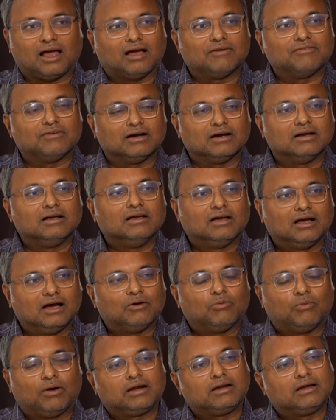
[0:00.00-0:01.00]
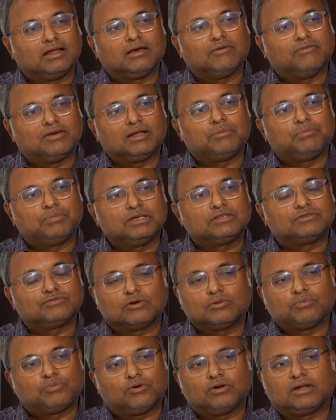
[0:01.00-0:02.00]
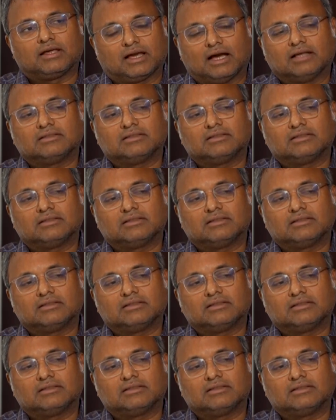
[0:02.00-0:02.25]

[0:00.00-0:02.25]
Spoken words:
have a one-day very peaceful polling.